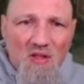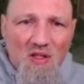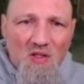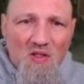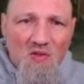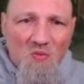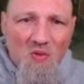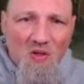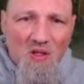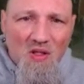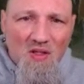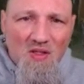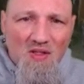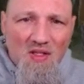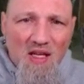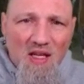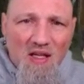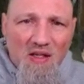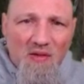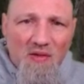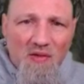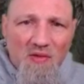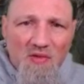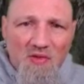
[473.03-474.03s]
as well as
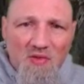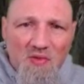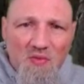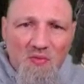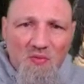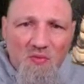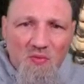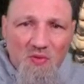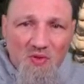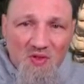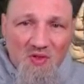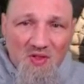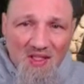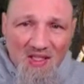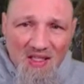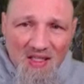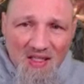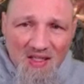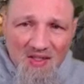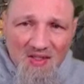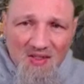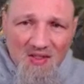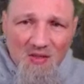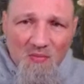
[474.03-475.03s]
accuracy
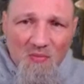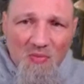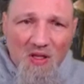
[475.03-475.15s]
resist,